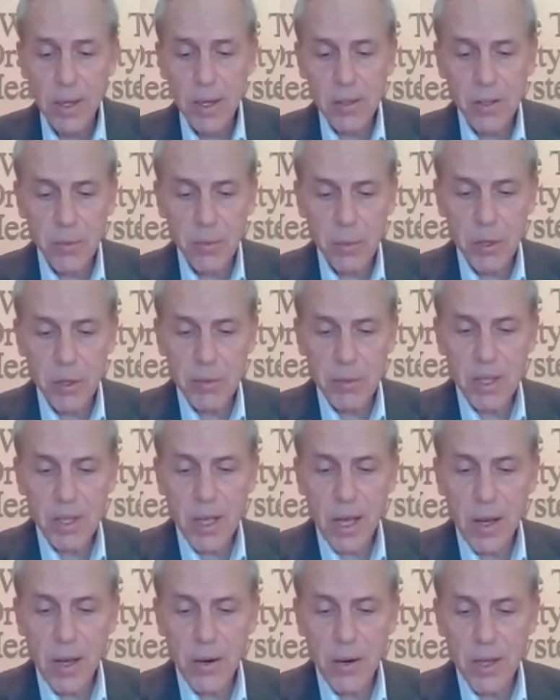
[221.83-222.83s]
So Plymouth
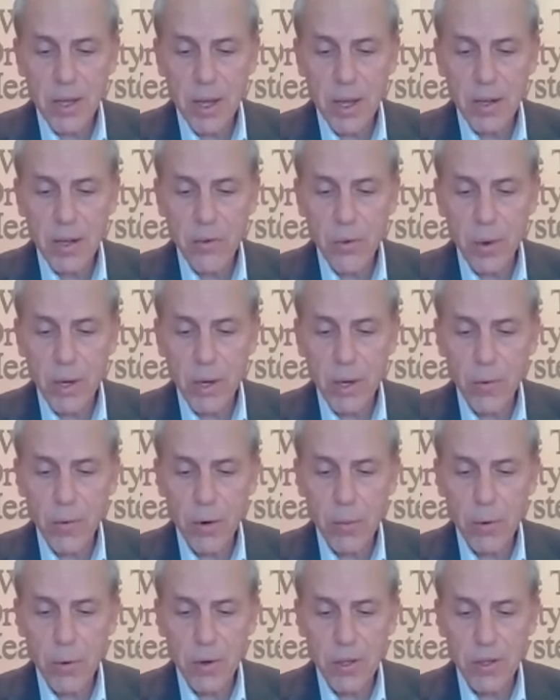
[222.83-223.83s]
County at
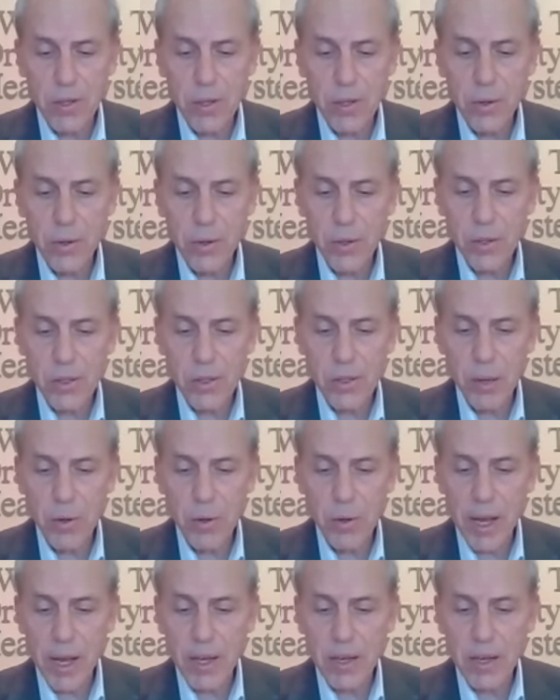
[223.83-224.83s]
24.2 is number
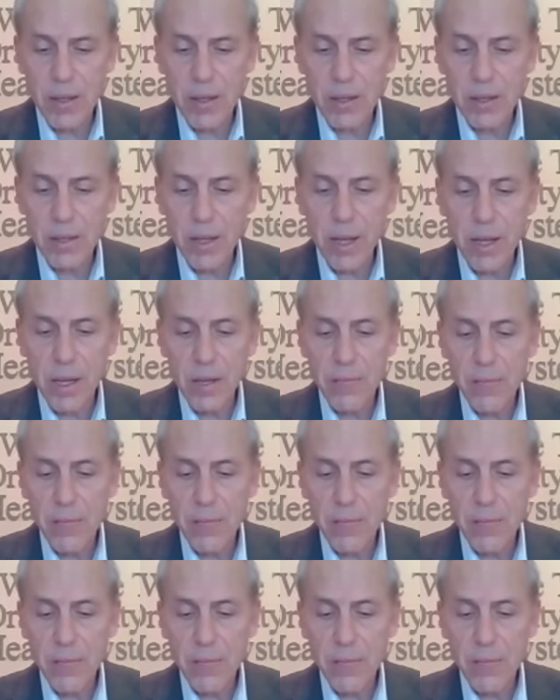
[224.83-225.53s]
9 in the state.